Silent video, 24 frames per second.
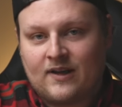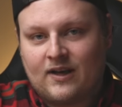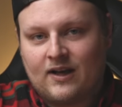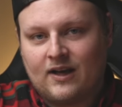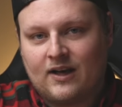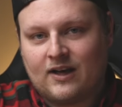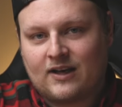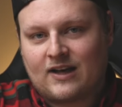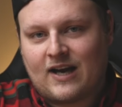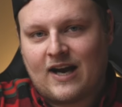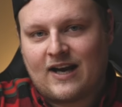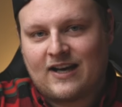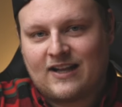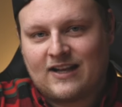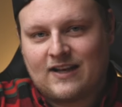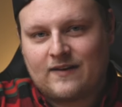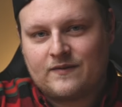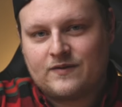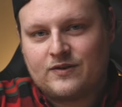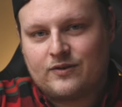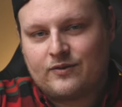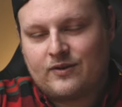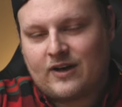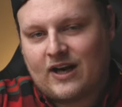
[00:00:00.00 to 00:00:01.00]
Kind of
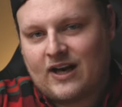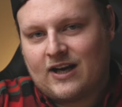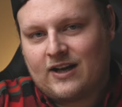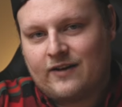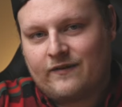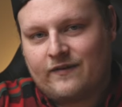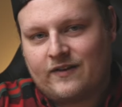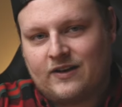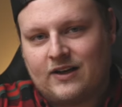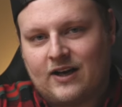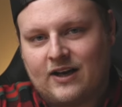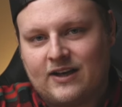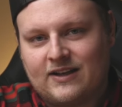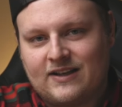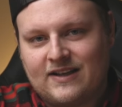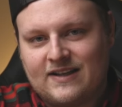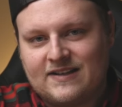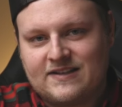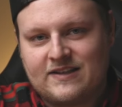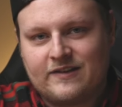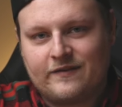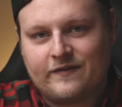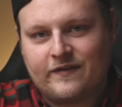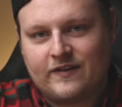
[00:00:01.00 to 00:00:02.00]
gives you kind of an
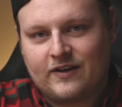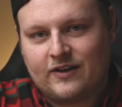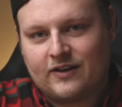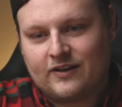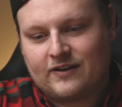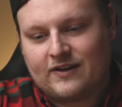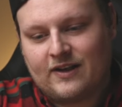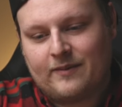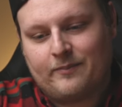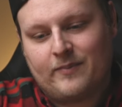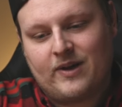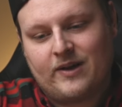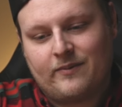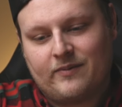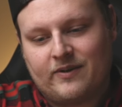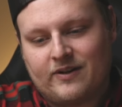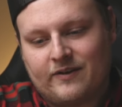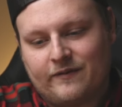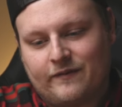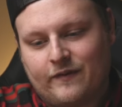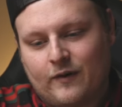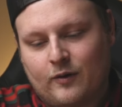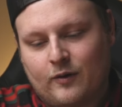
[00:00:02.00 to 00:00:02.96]
uneasy feeling that maybe the